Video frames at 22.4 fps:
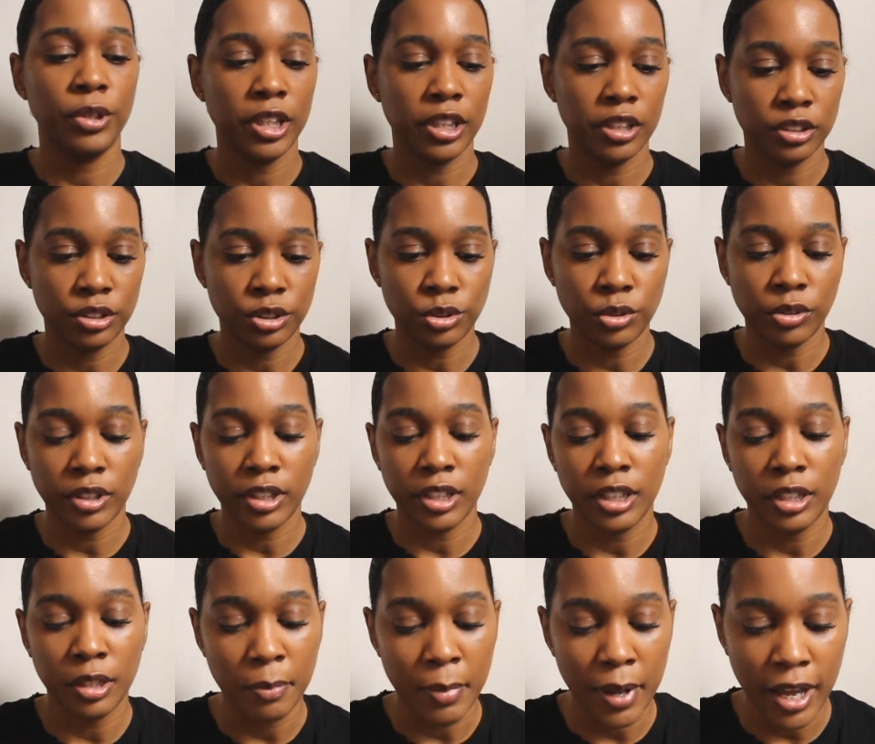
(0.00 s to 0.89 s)
hear snoring
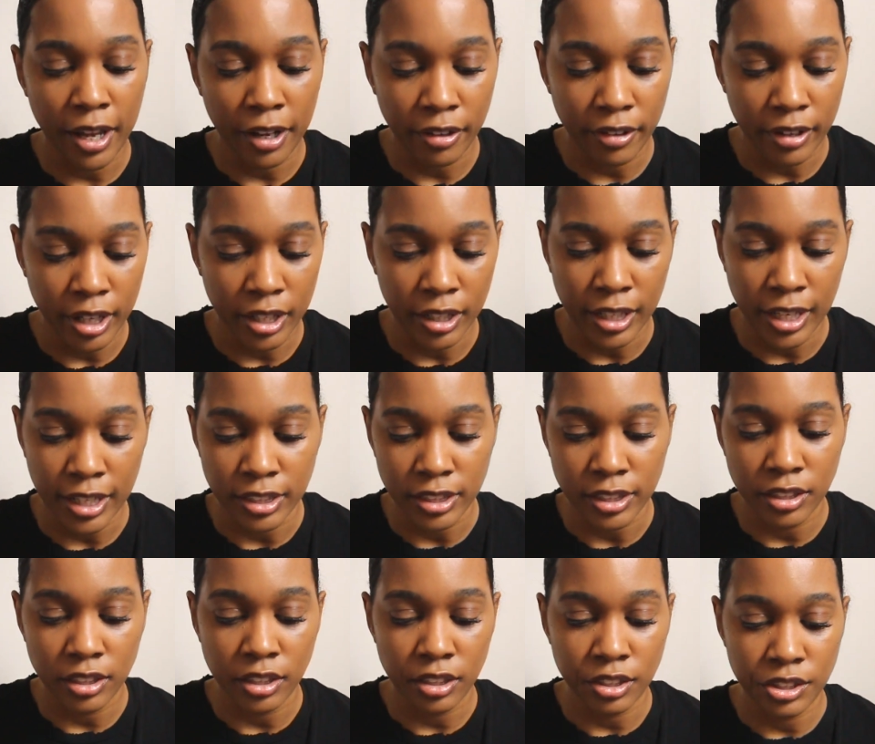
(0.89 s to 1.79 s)
in the background, that's
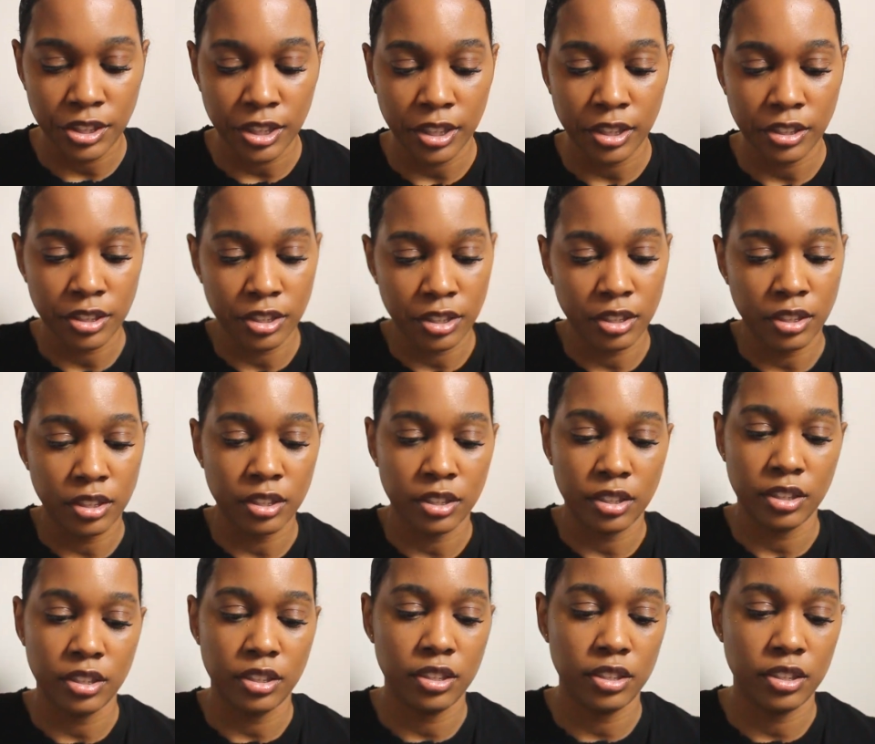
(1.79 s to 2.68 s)
DJ.
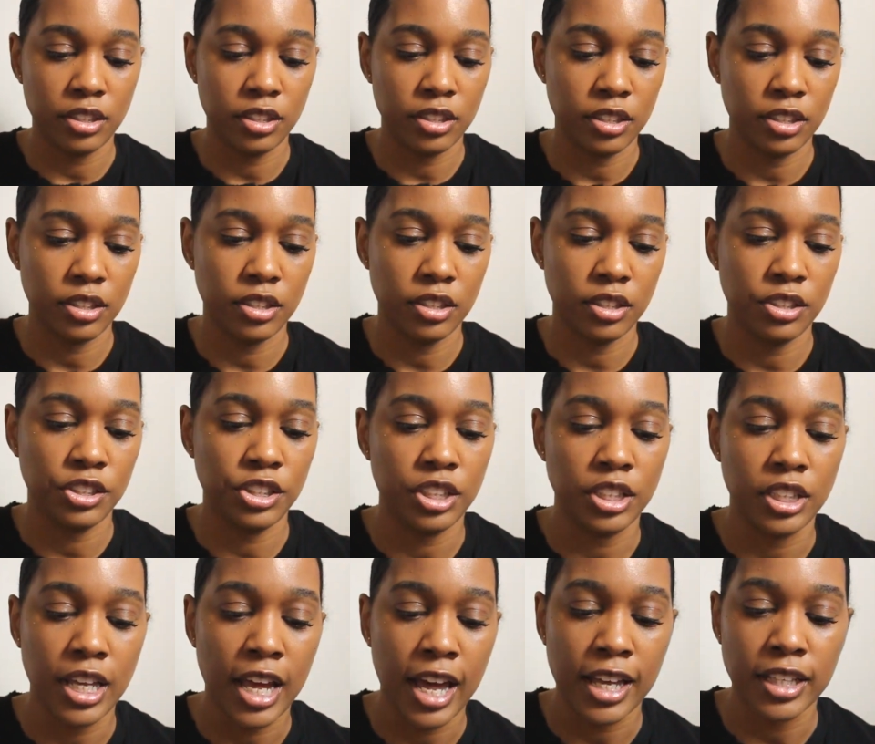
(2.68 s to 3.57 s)
She's
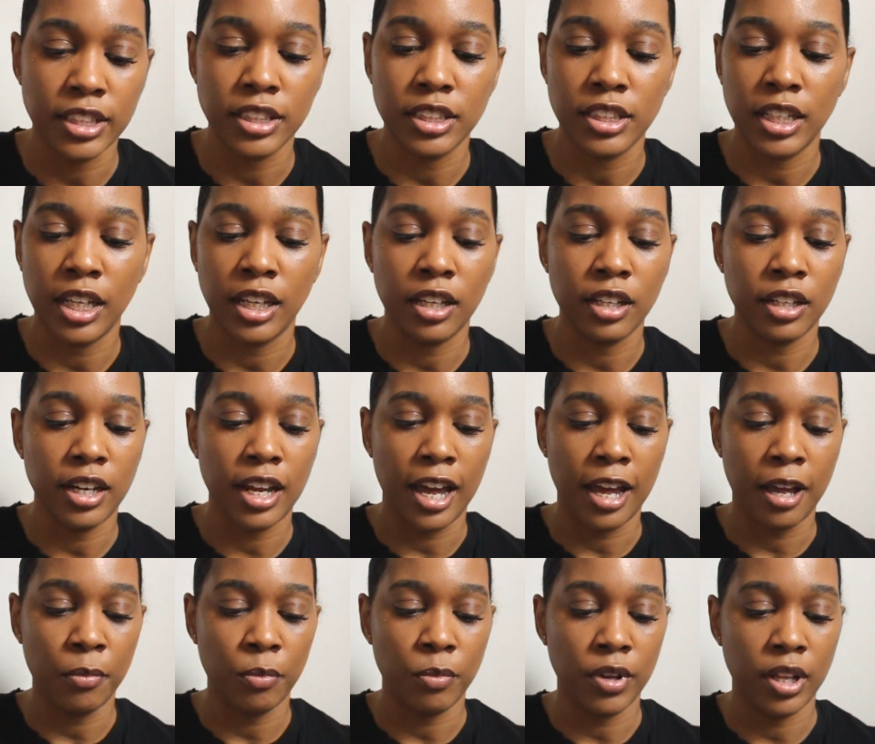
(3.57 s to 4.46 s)
just had to take a
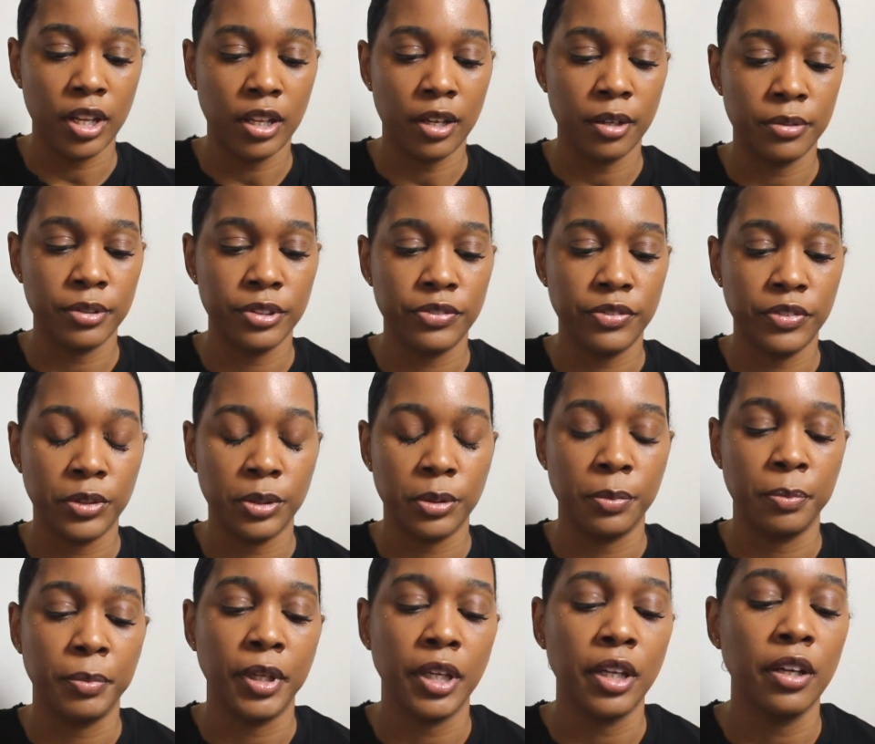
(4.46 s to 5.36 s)
nap while I was
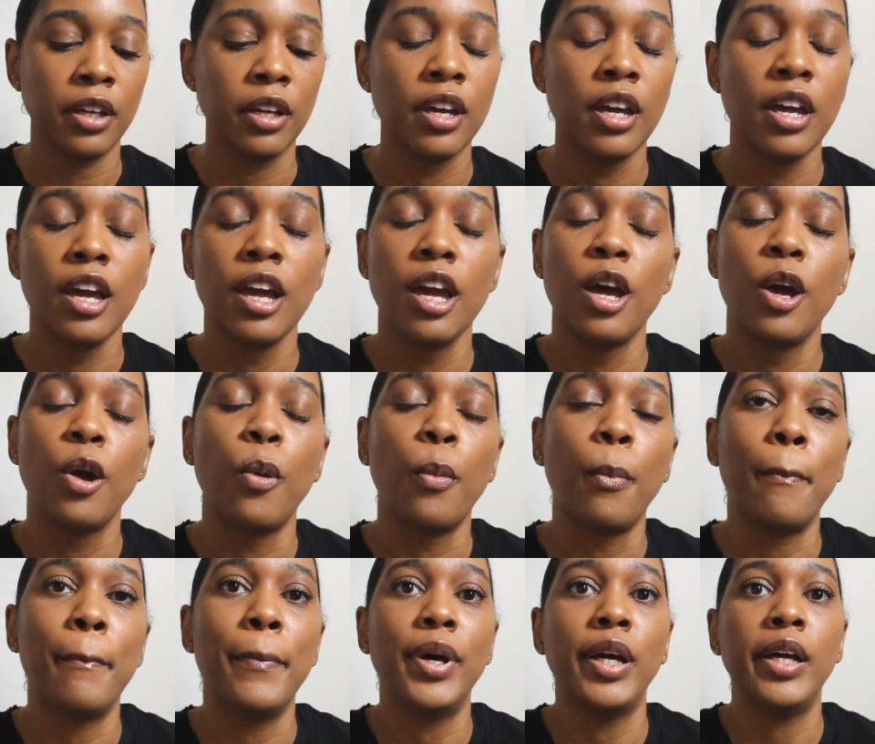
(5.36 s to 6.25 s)
filming.
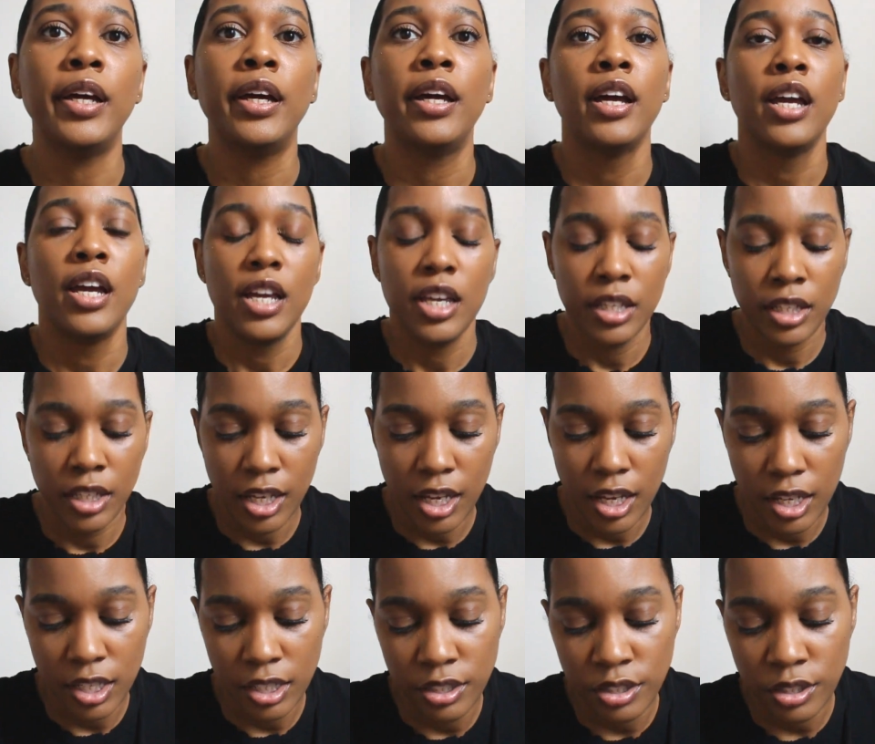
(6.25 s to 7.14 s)
But
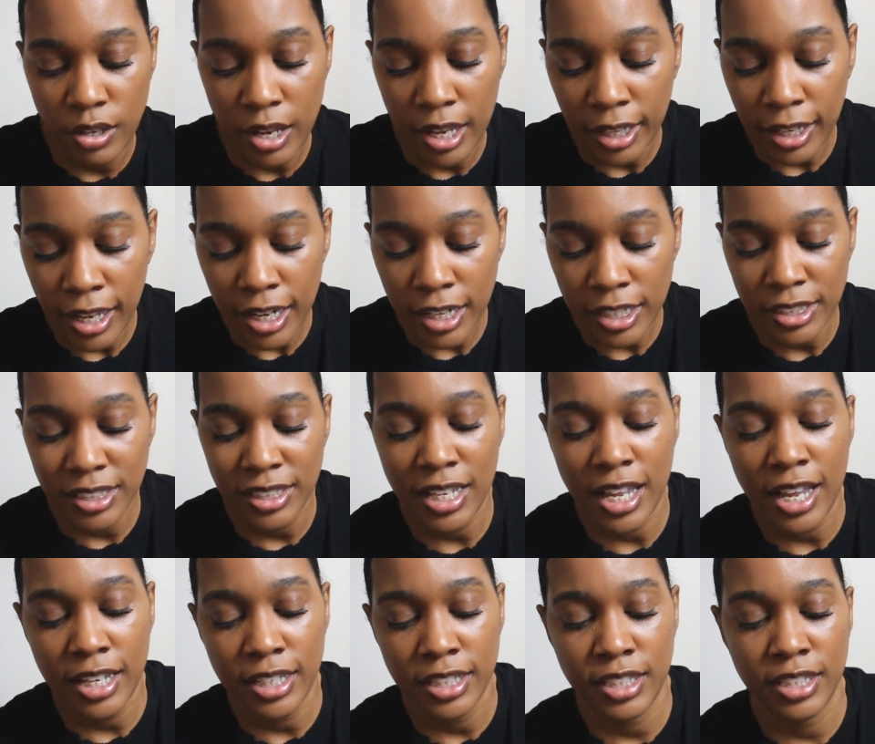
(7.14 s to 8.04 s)
yeah, so I got a
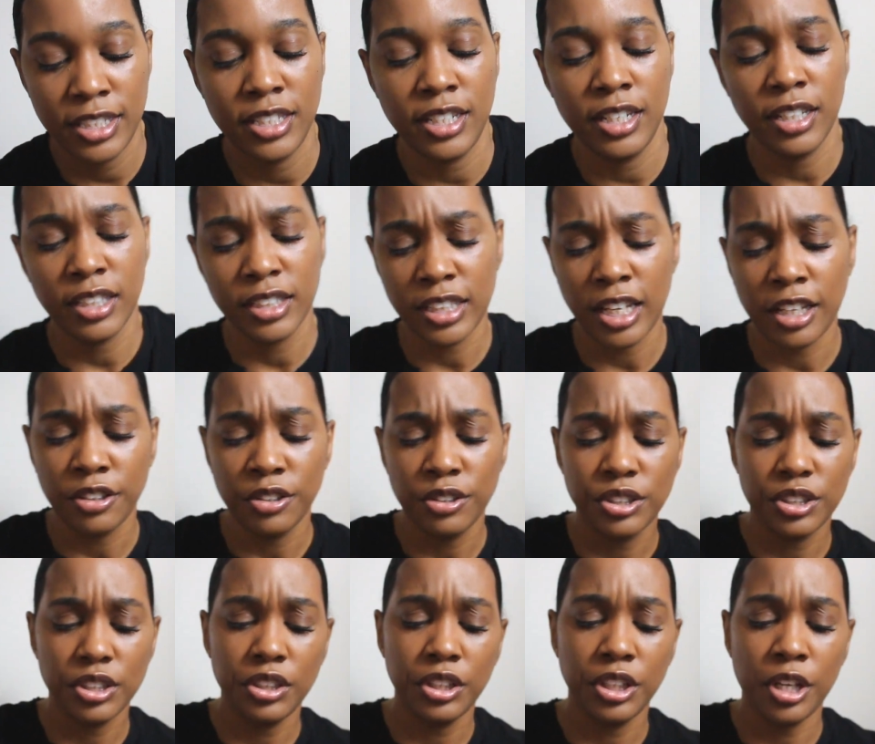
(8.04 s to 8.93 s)
size 6. I
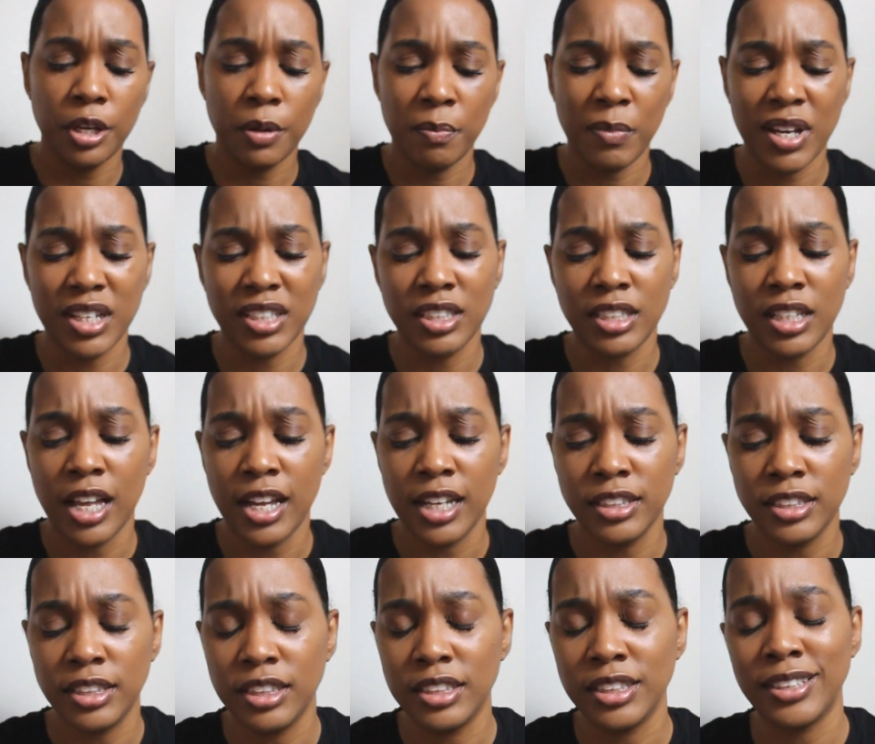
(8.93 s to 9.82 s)
usually get my
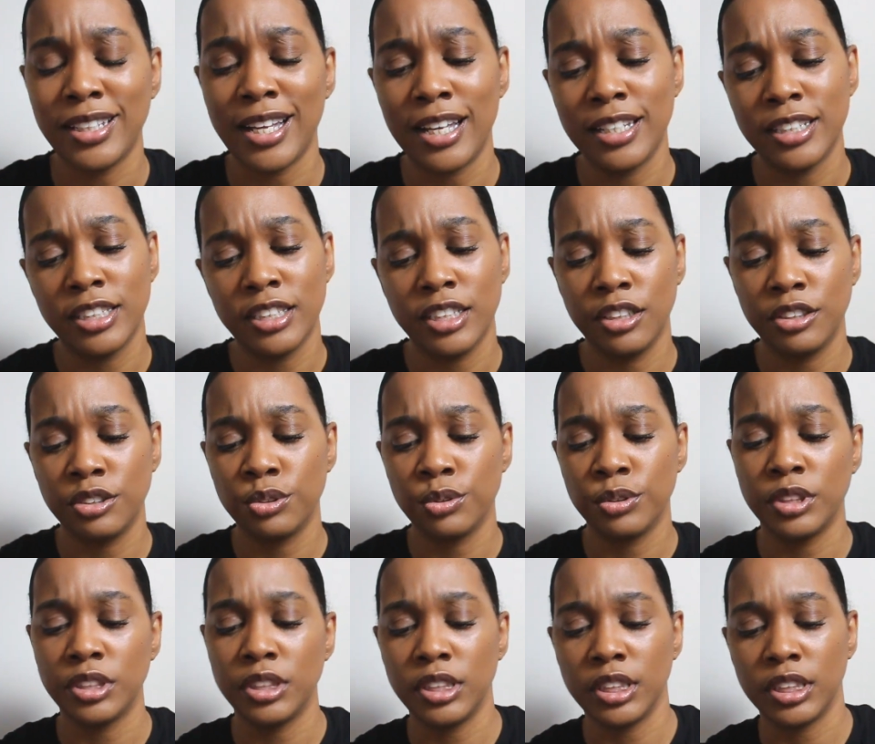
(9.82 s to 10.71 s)
slides in a size 6
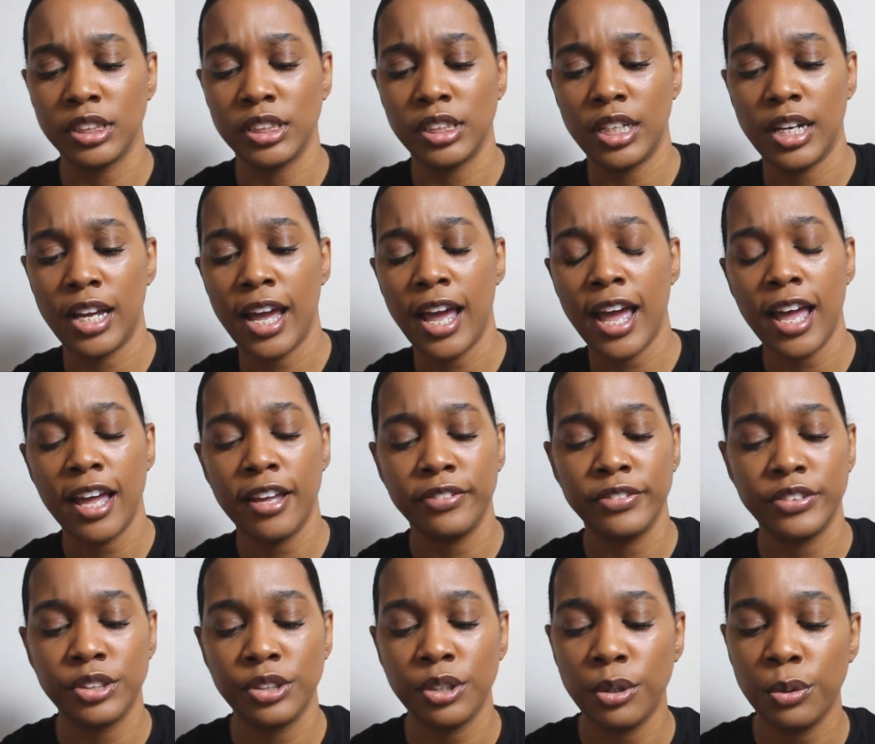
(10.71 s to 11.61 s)
or 6.5,
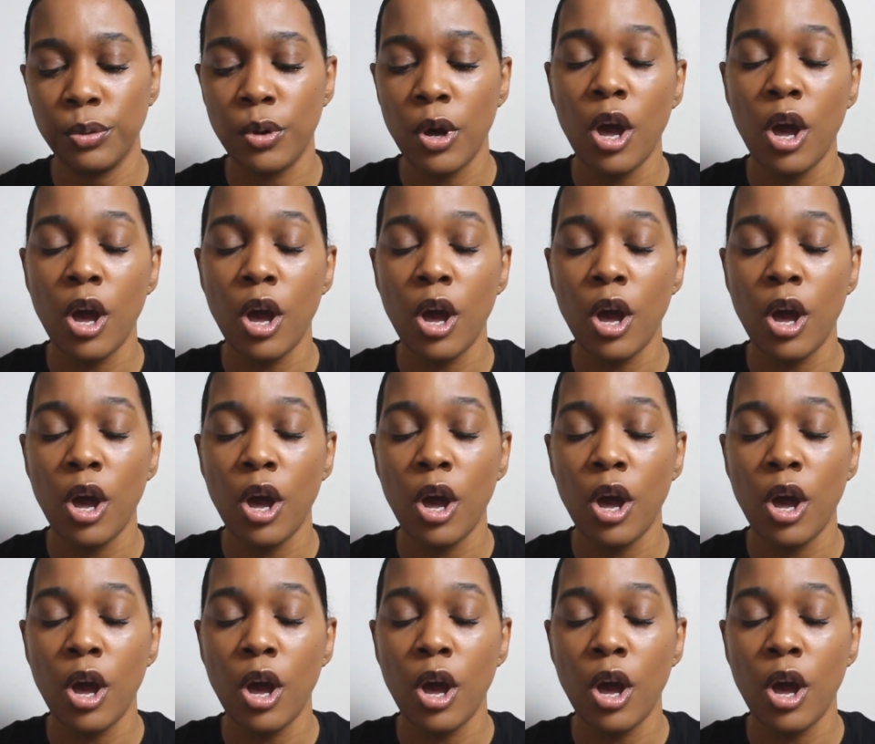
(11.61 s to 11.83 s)
so